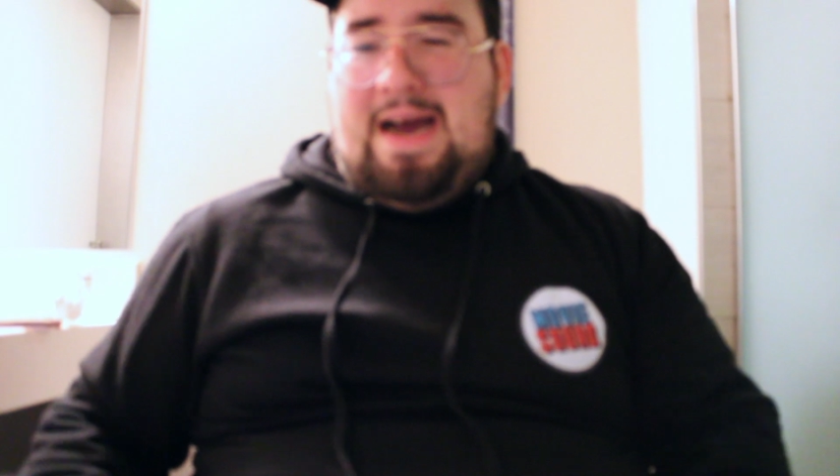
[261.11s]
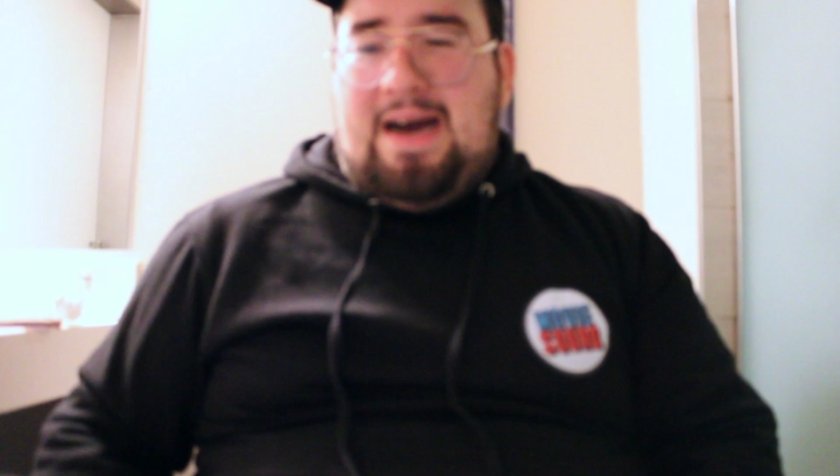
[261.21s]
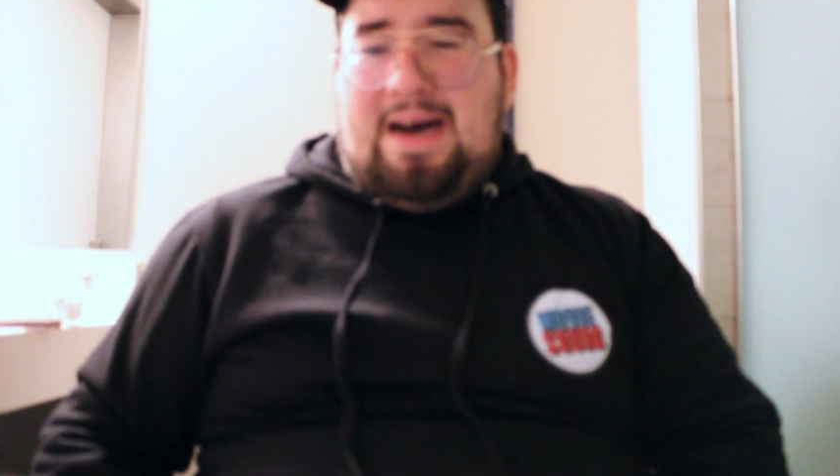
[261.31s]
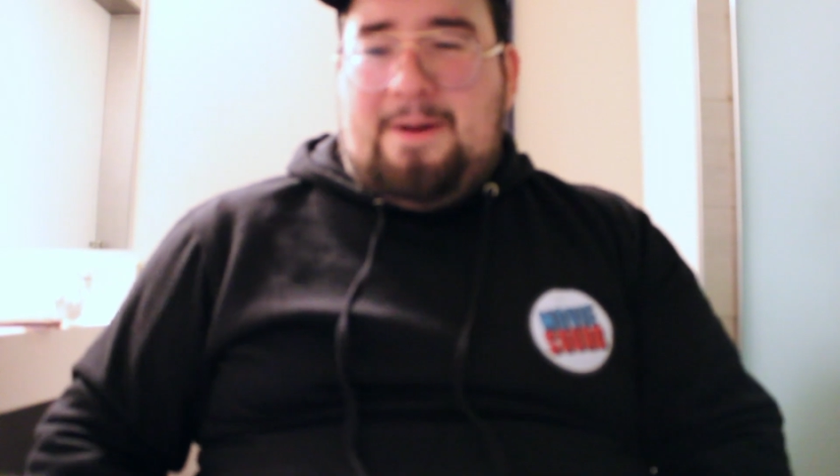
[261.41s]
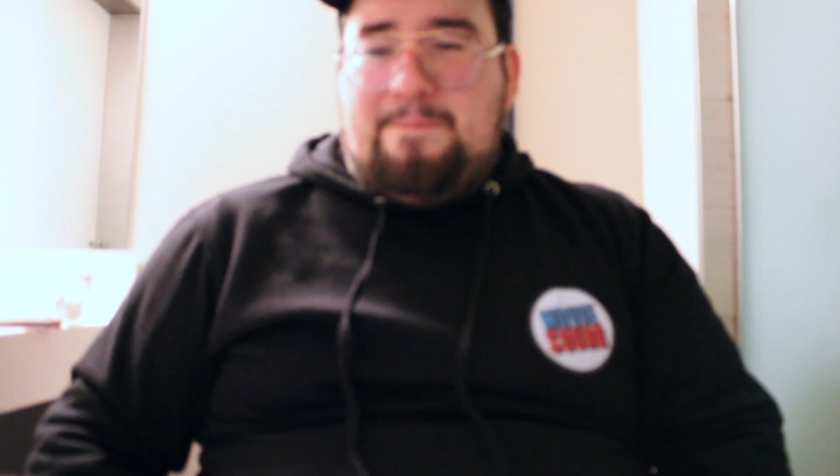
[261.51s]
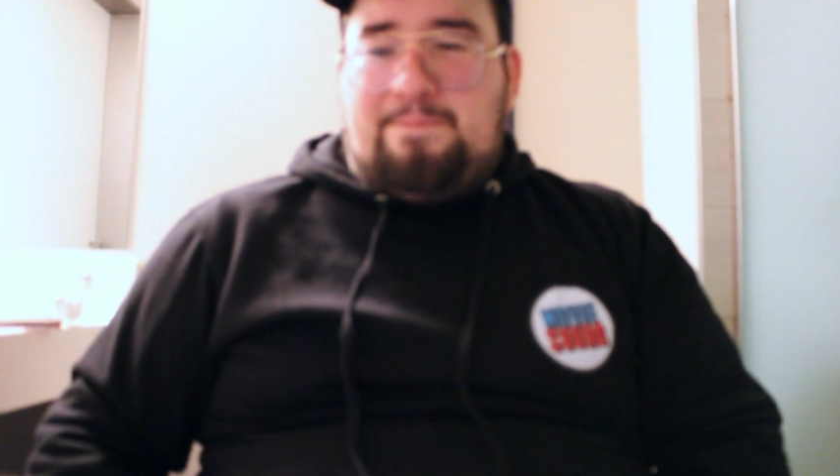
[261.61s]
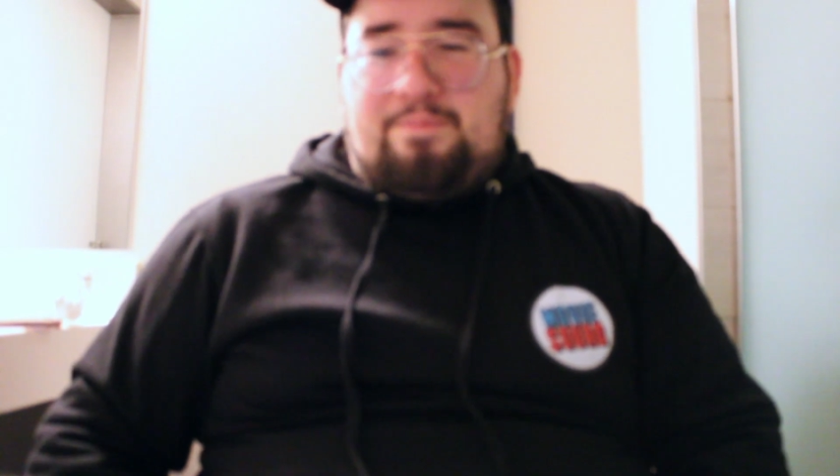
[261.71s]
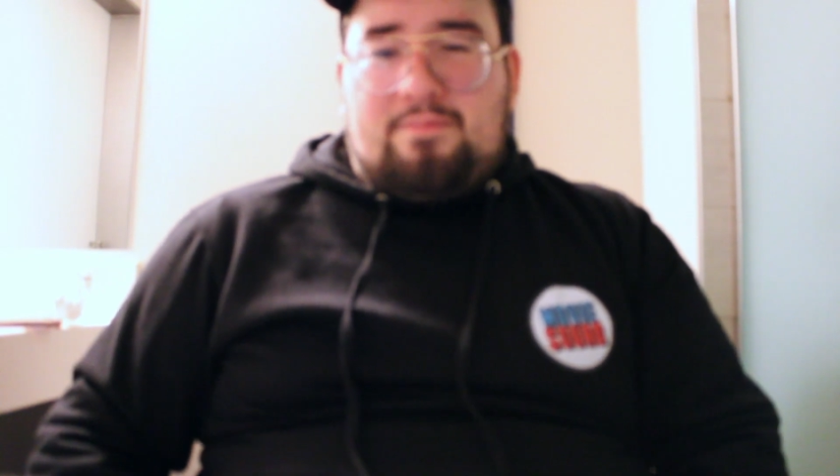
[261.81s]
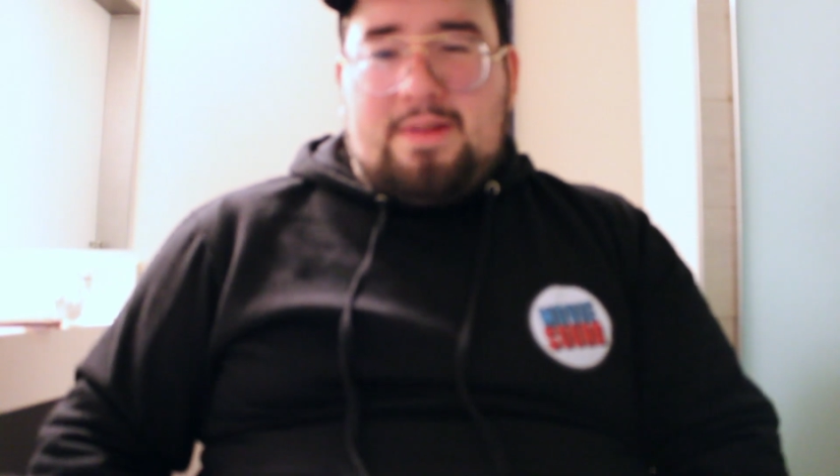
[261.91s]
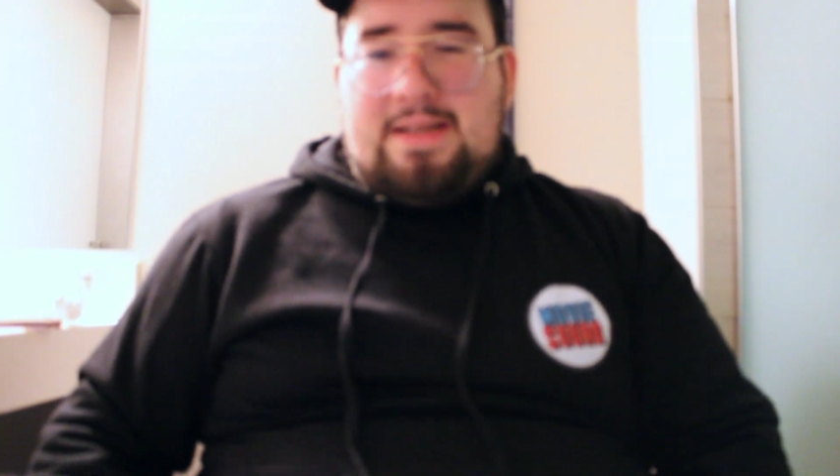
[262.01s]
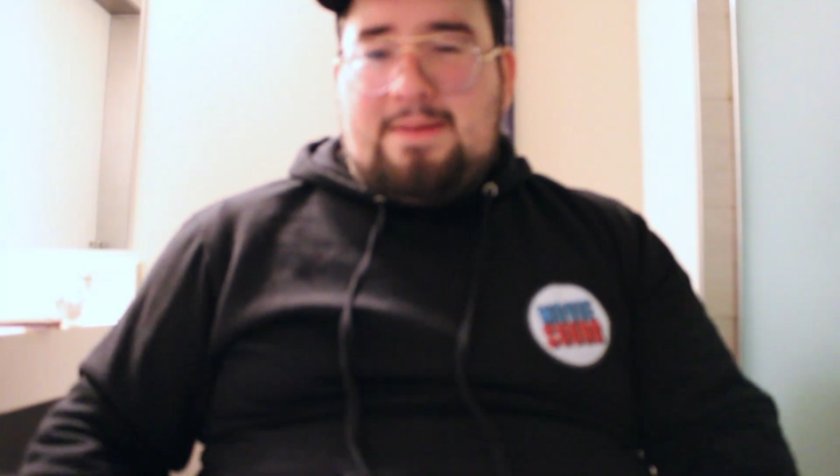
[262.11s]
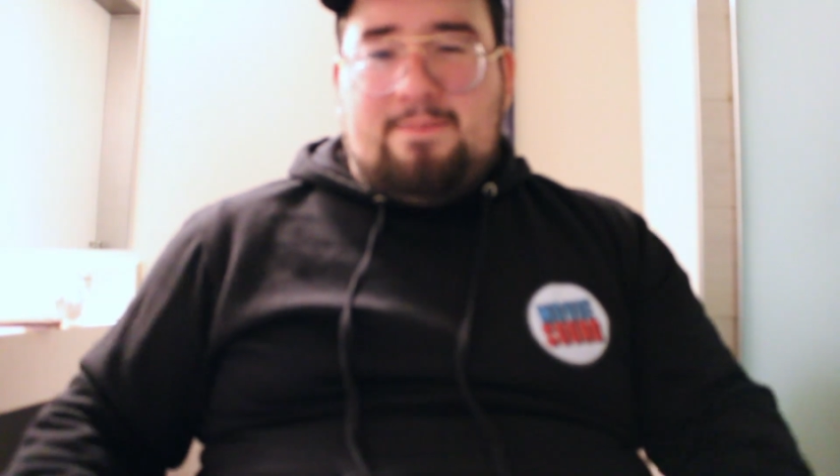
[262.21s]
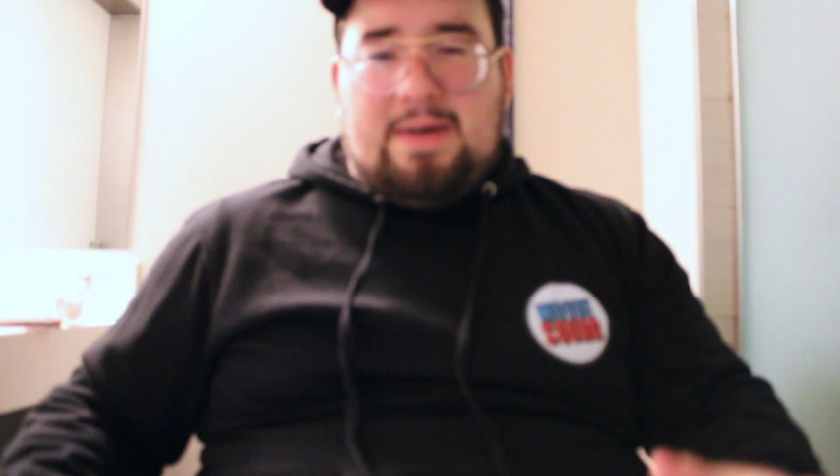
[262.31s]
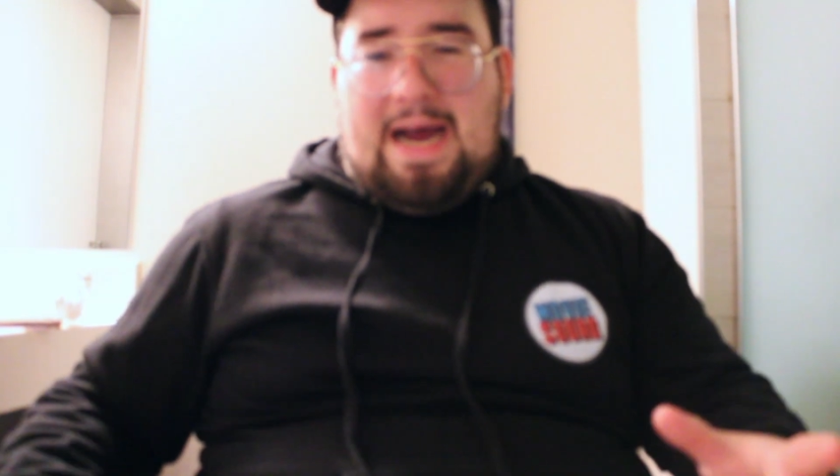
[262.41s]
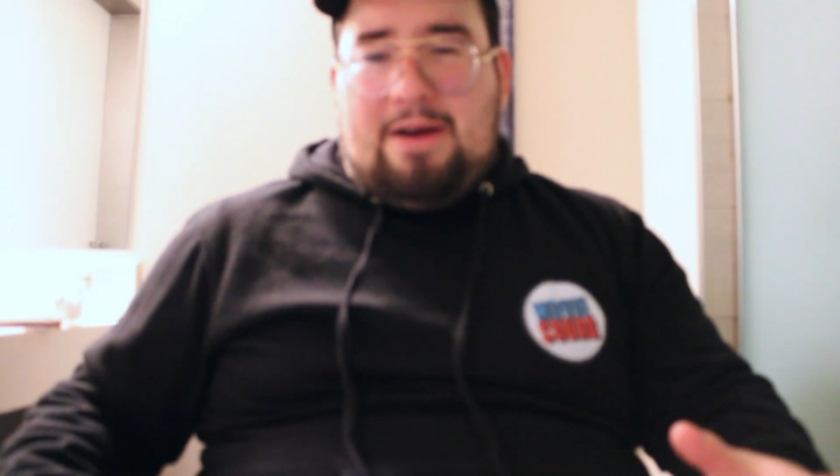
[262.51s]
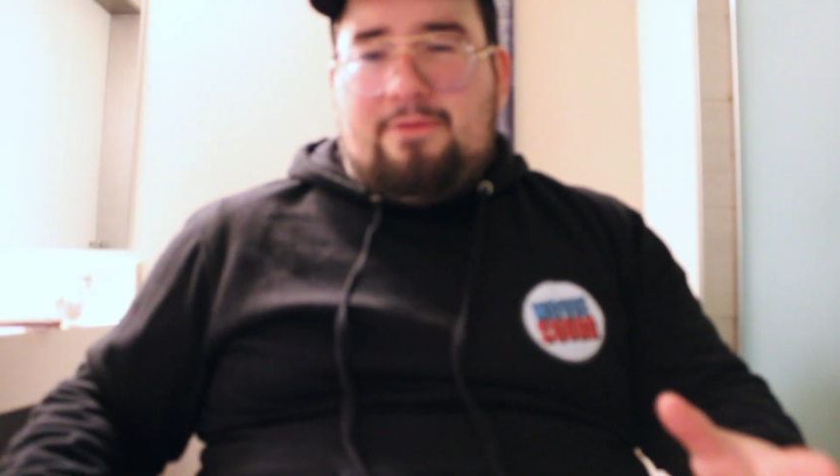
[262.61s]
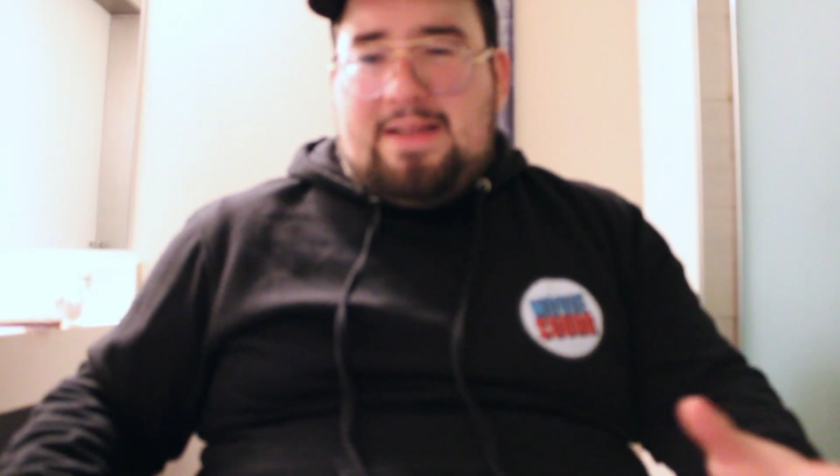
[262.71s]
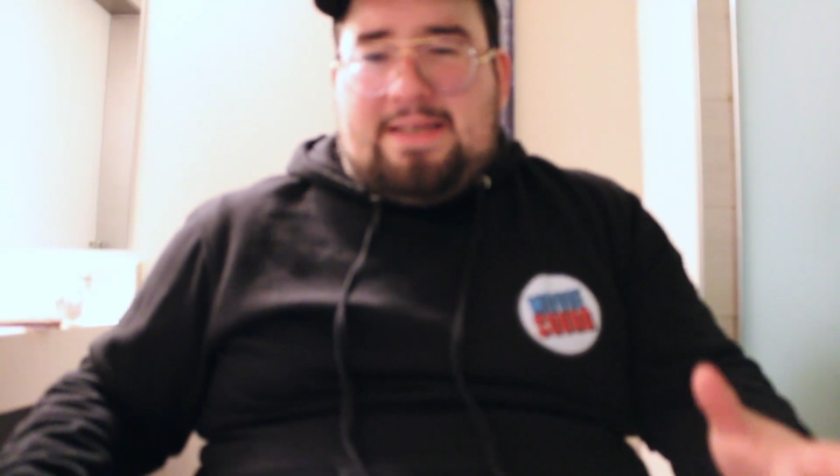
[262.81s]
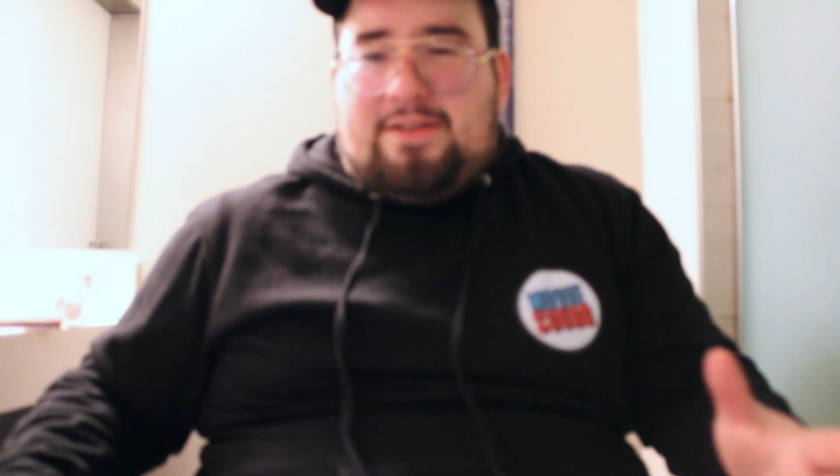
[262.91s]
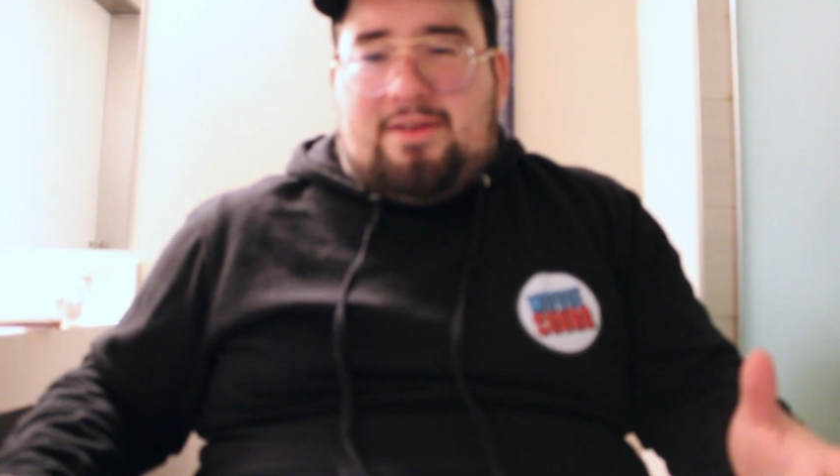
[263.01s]
I
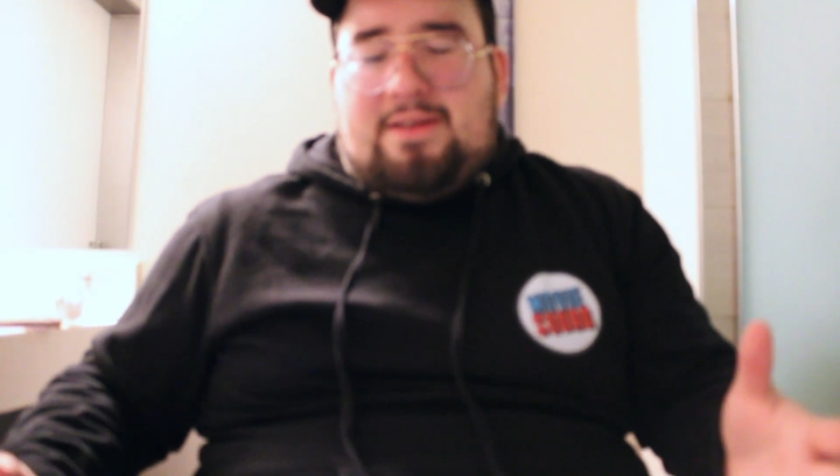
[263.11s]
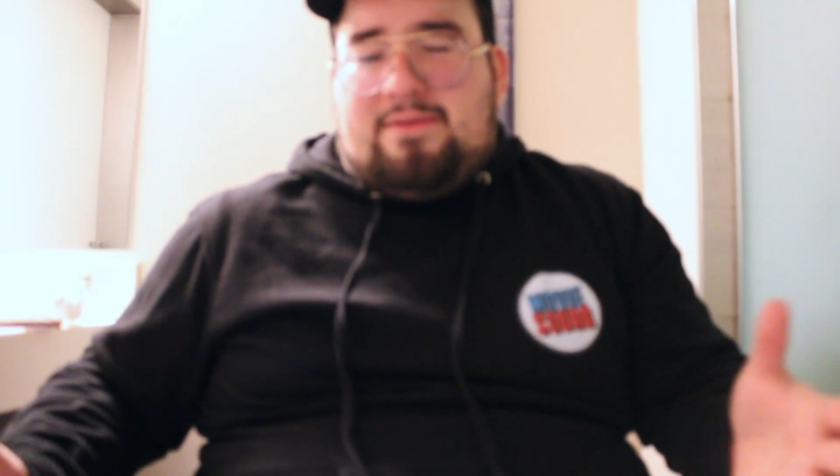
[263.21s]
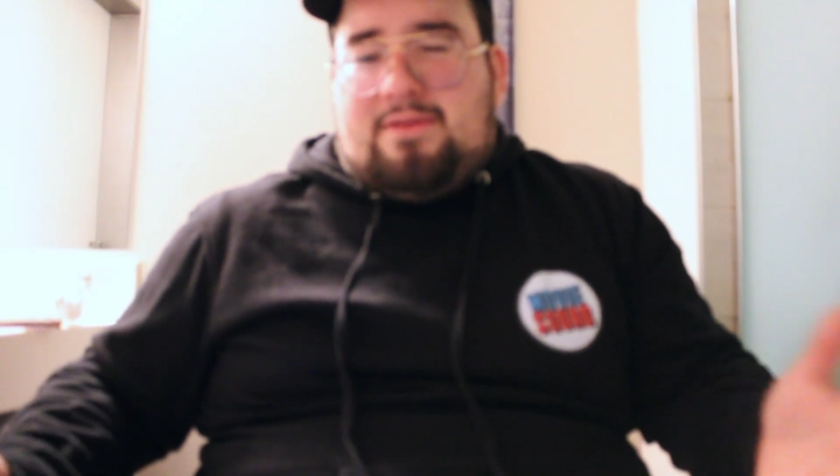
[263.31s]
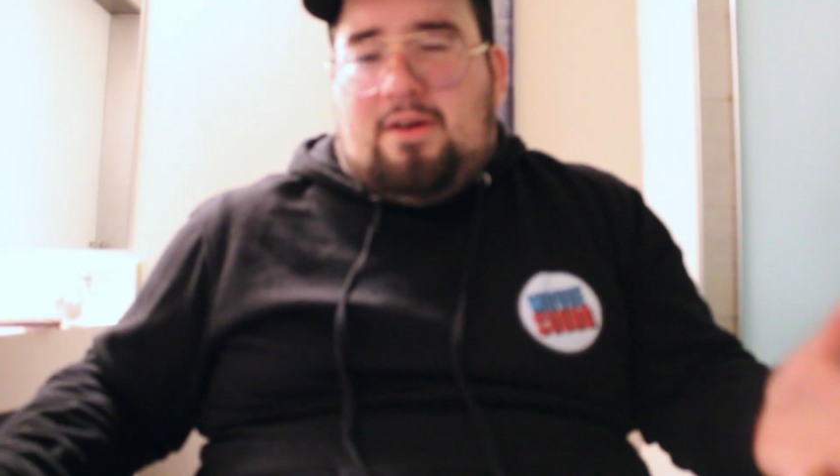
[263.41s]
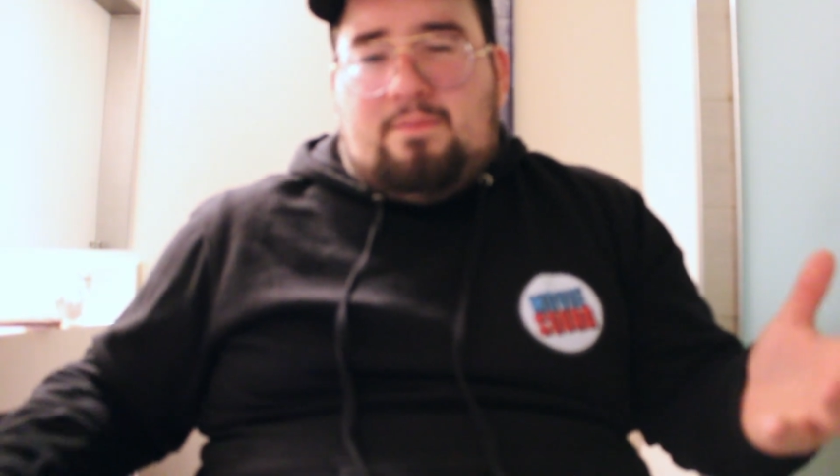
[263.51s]
really enjoyed